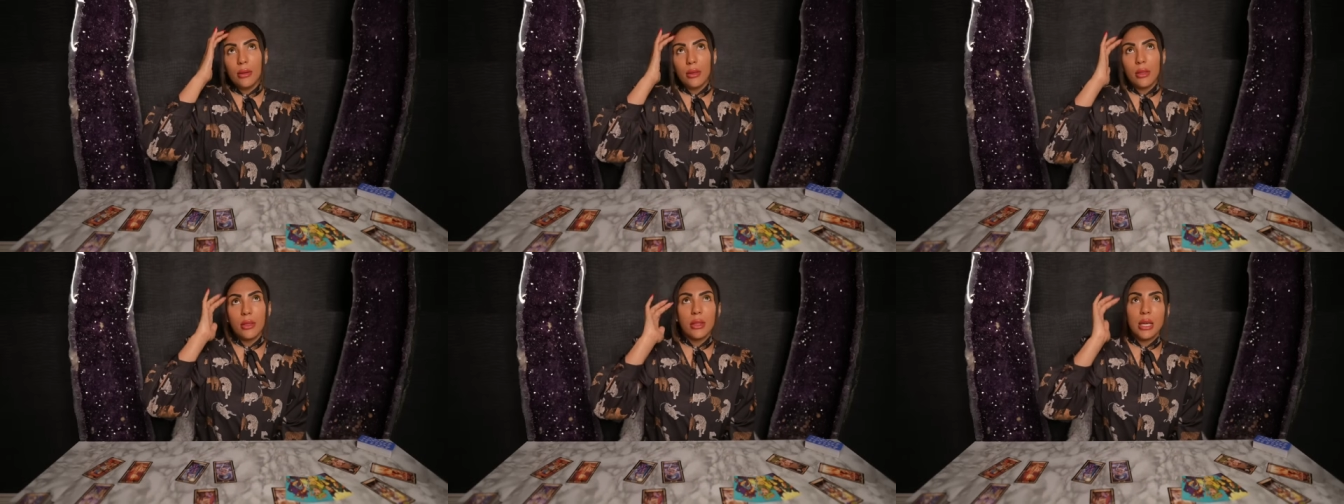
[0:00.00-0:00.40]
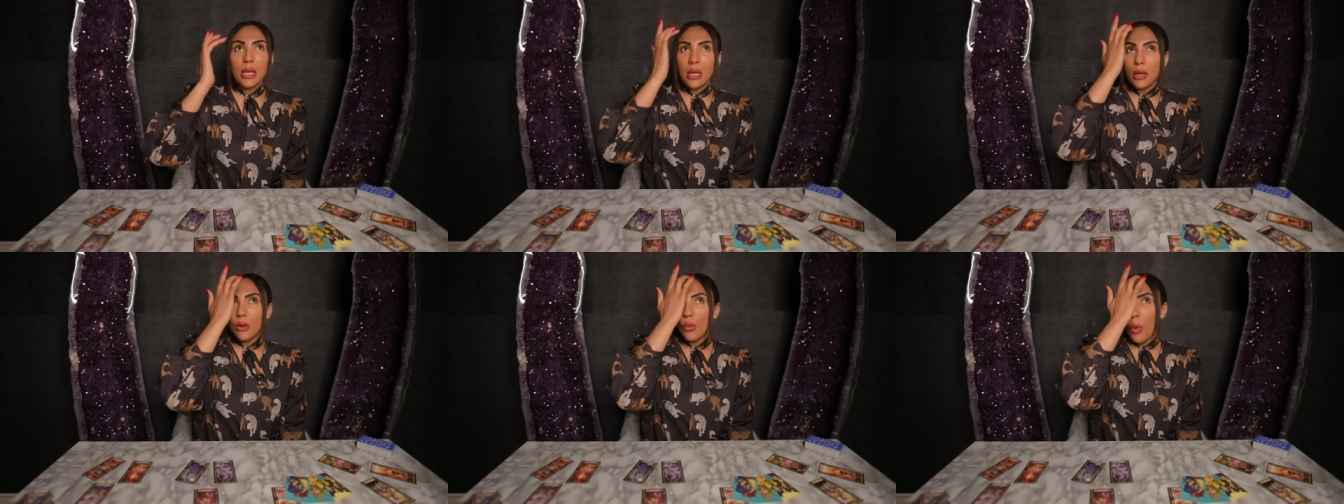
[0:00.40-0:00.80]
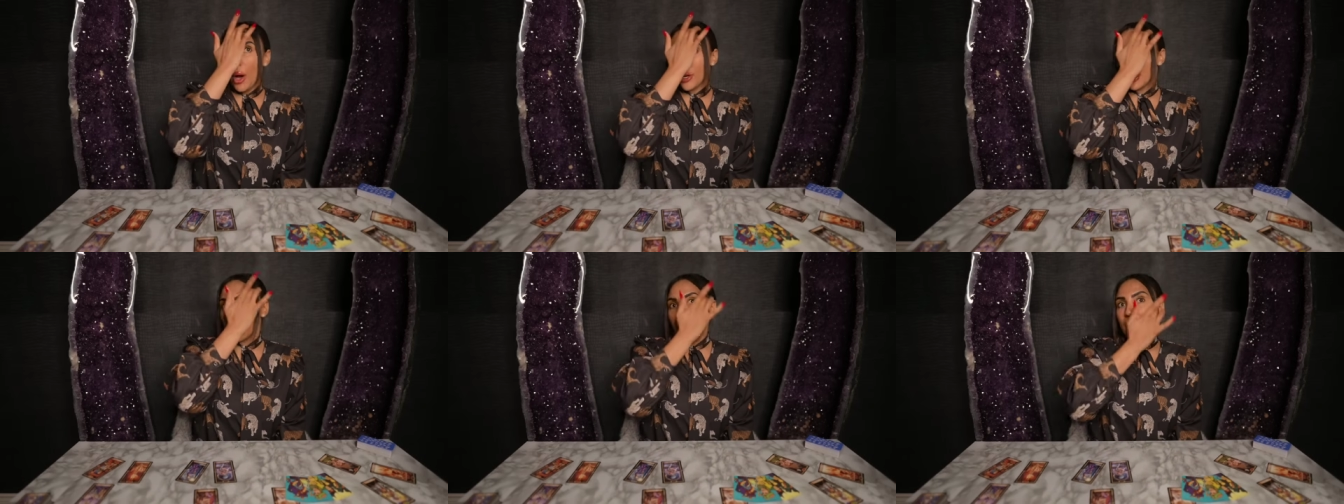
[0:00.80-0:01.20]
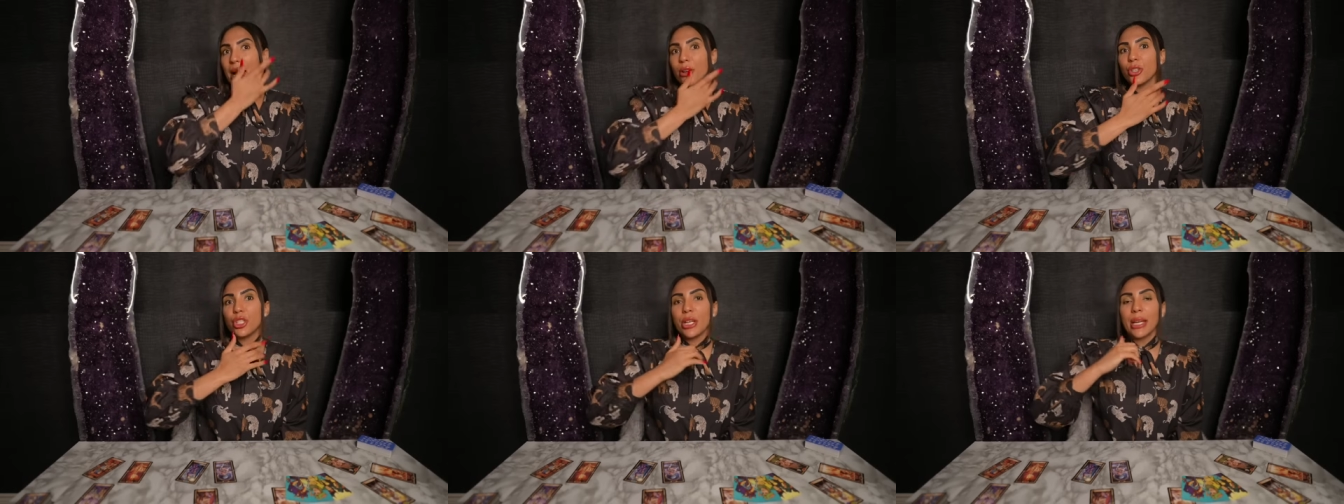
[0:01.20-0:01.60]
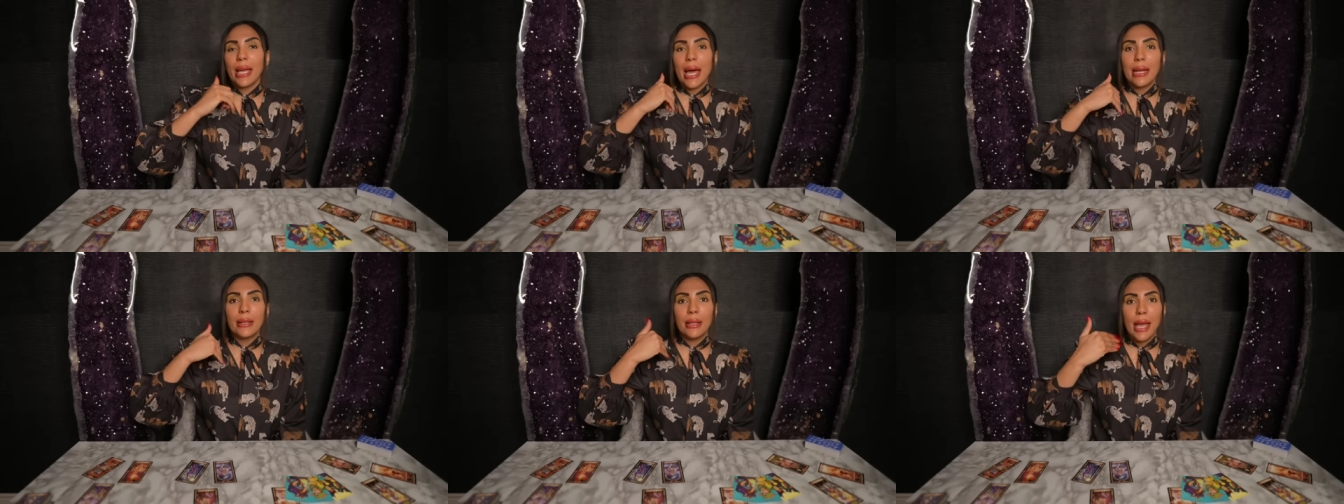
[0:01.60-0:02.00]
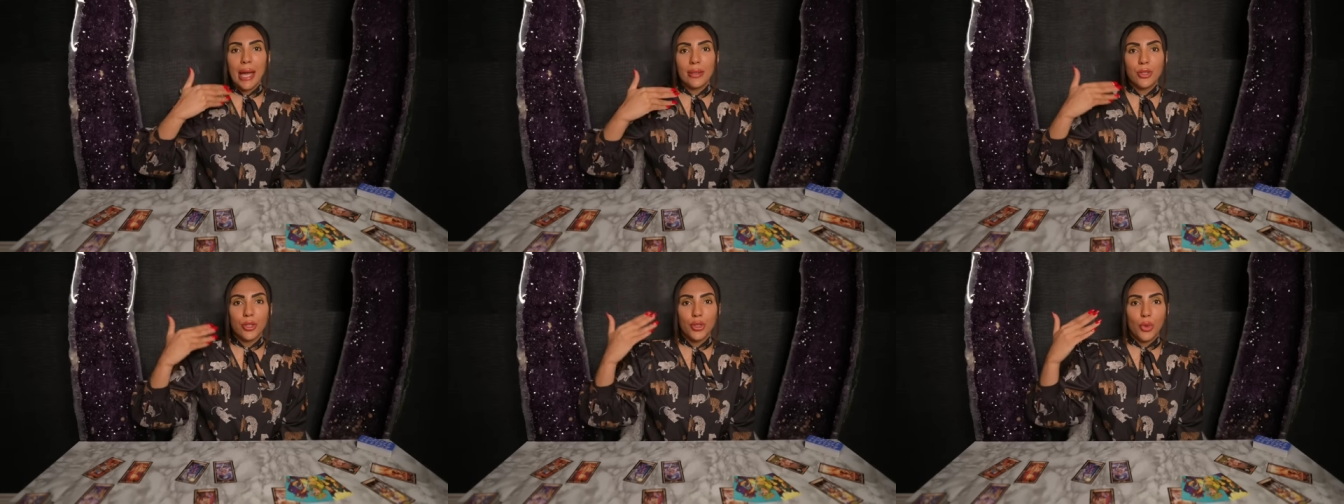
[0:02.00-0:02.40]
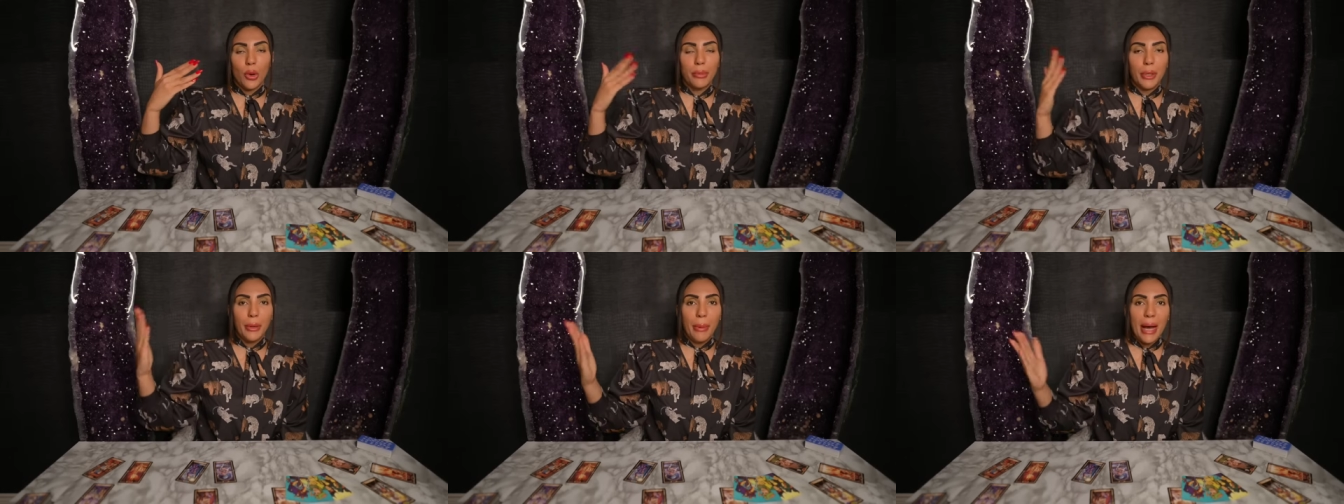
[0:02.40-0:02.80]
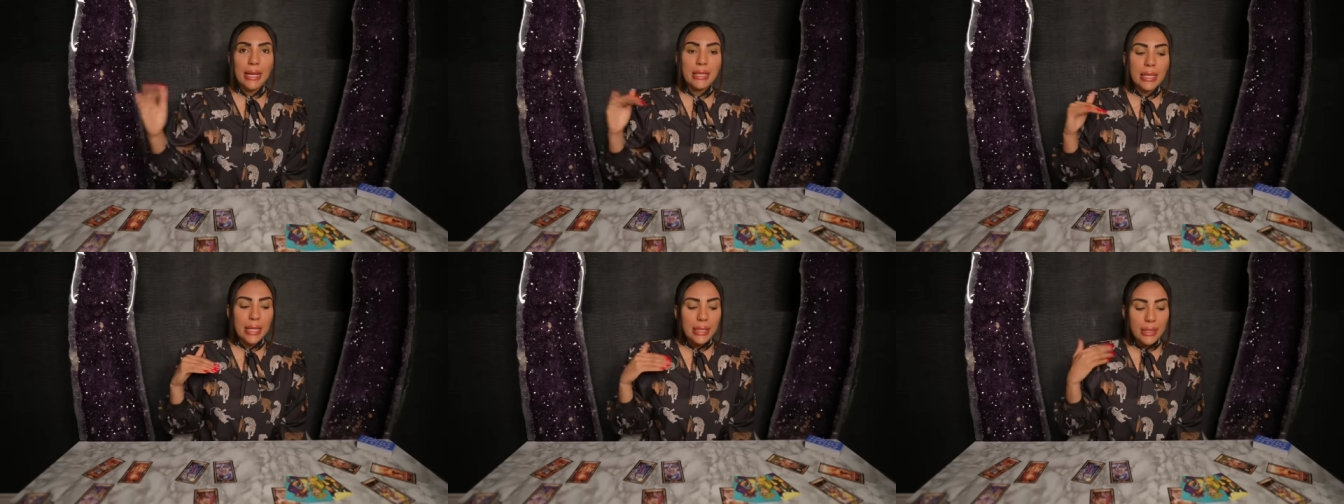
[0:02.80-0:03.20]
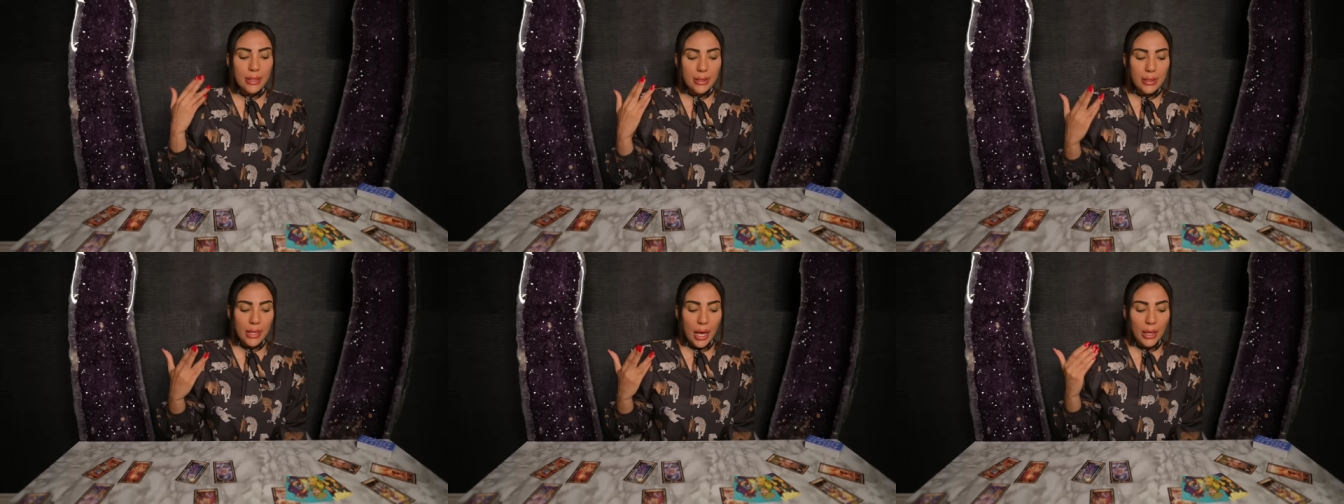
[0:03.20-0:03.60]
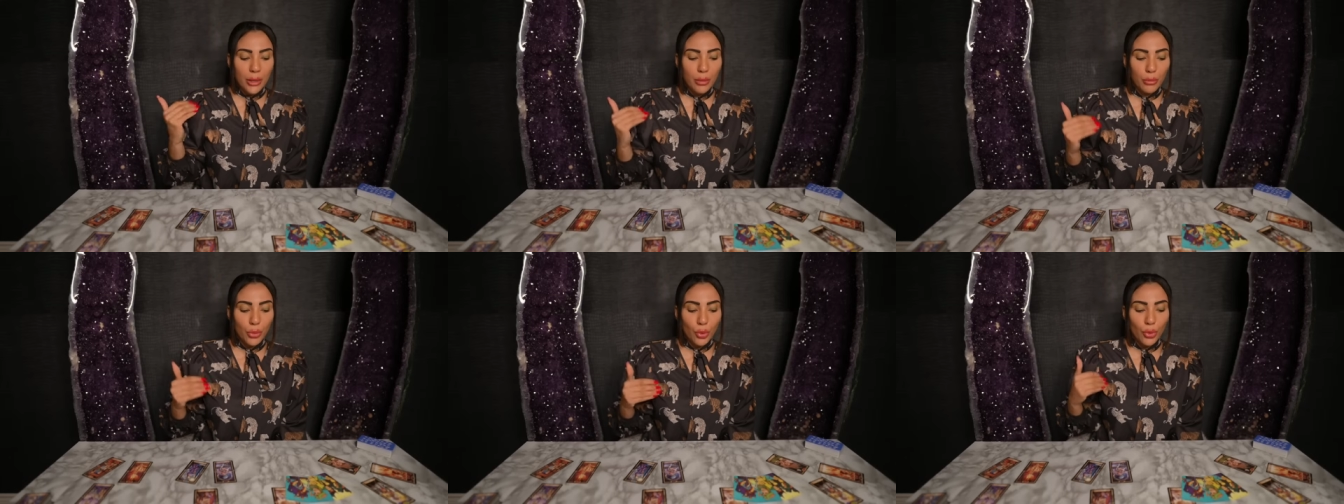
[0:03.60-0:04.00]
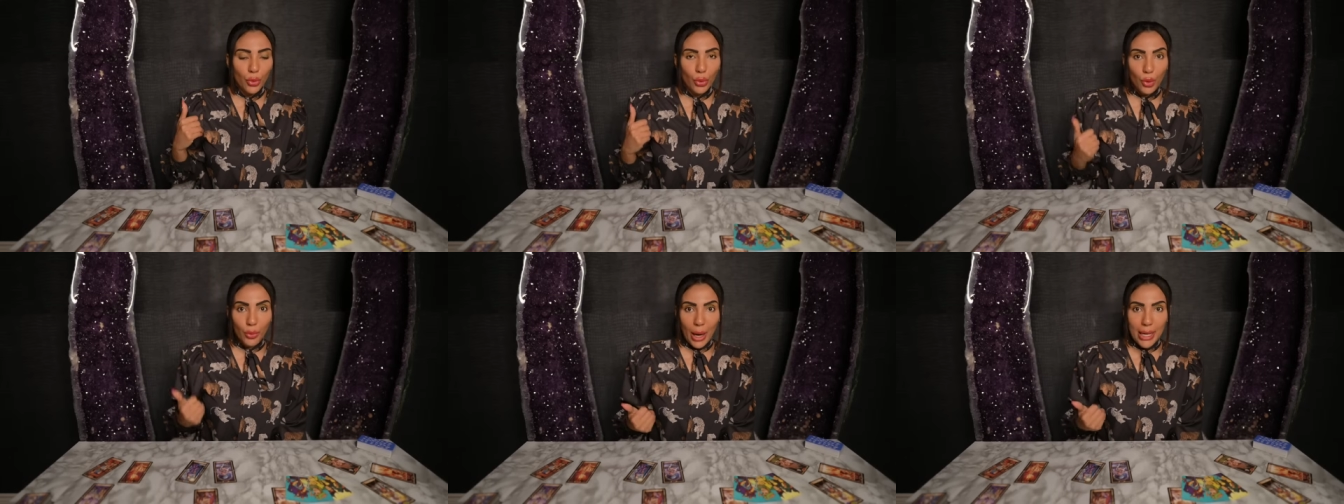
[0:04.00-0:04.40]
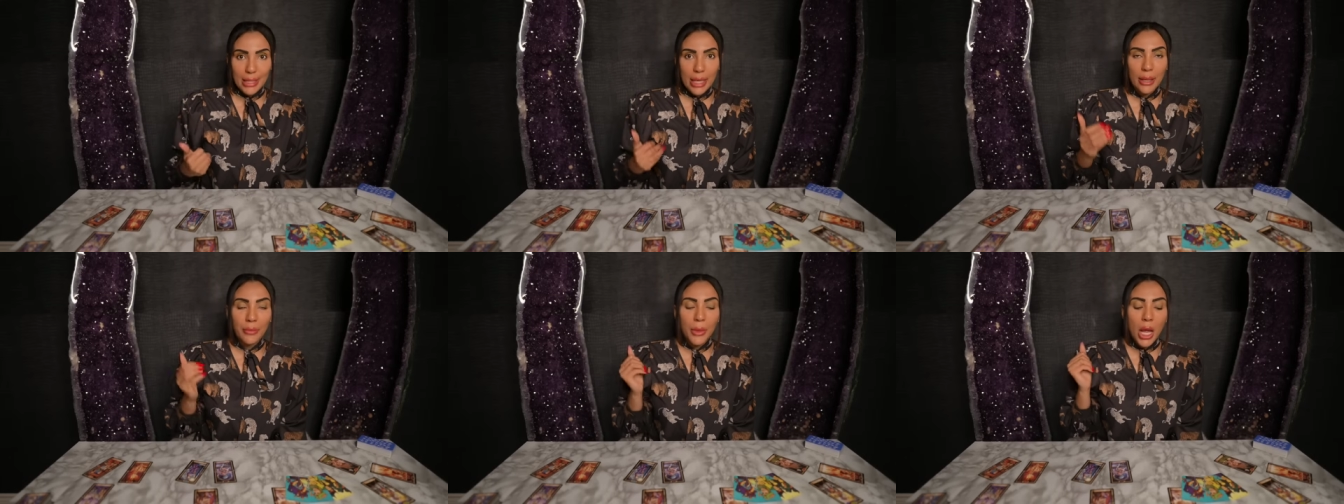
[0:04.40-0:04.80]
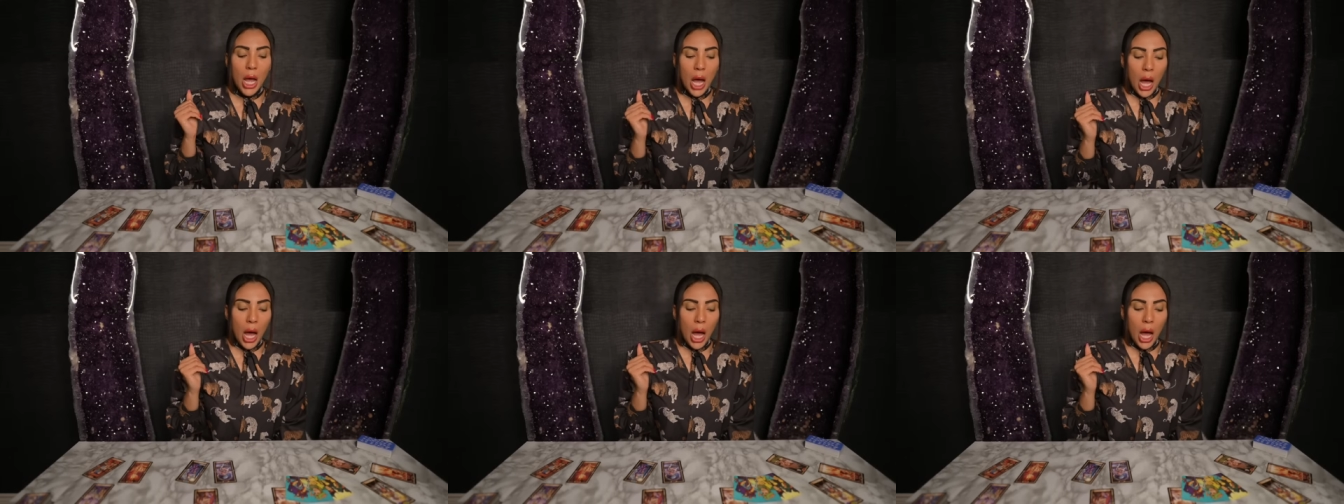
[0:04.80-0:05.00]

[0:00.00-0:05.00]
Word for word: the water sign energy again, Cancer, Scorpio, Pisces, Sun, Moon, or Rising.